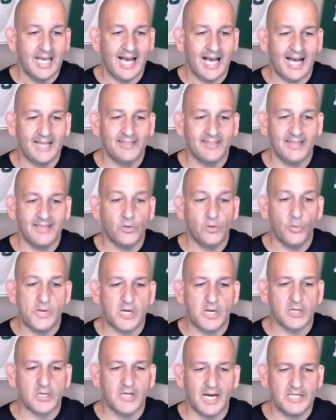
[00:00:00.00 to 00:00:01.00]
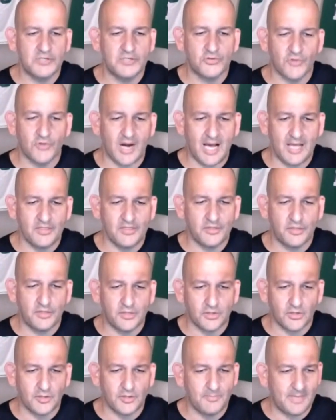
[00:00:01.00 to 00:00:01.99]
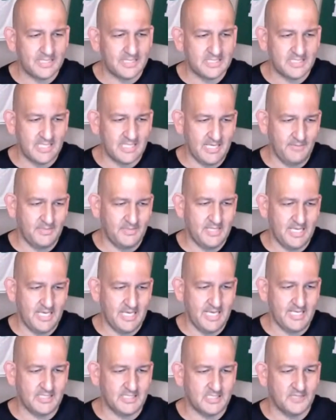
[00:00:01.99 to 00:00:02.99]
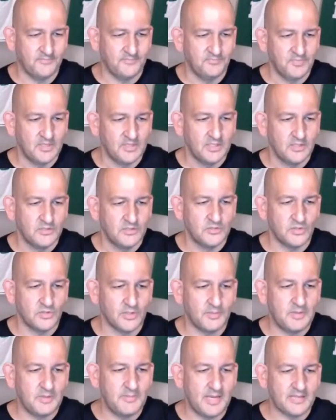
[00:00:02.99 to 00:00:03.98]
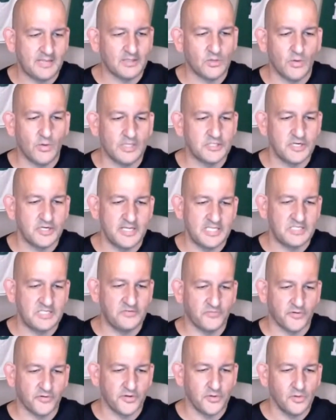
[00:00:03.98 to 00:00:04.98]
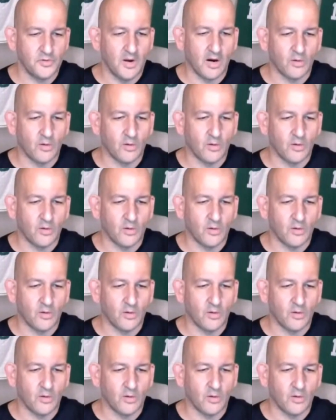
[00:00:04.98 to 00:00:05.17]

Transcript: I think we are cut and dry, the third best team in the East. So let me make the question easy for you.